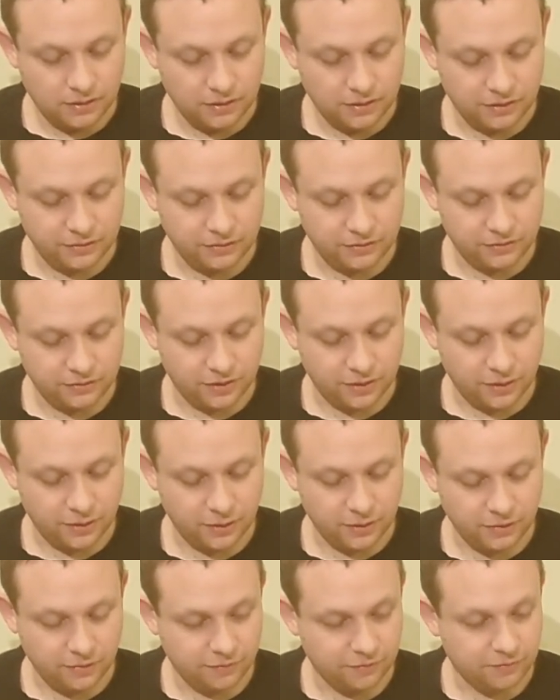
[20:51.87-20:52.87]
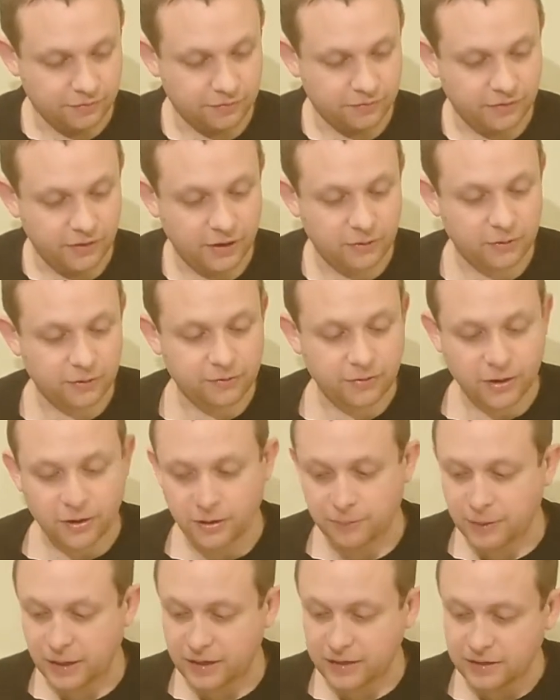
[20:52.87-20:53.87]
And this is going very,
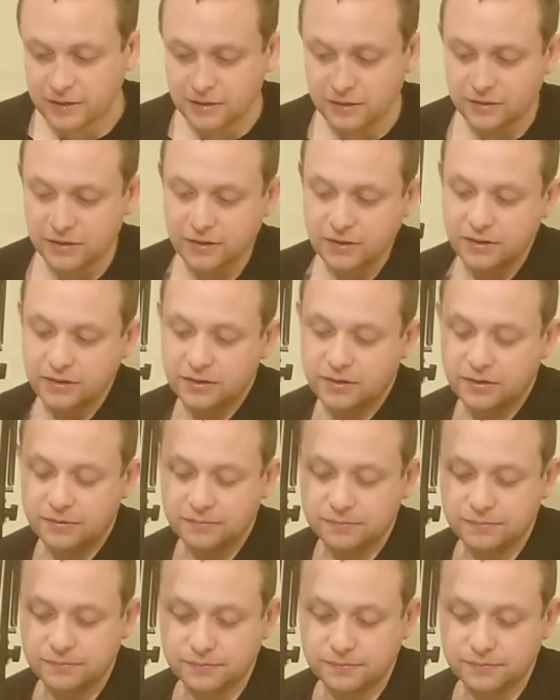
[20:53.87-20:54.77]
very badly indeed.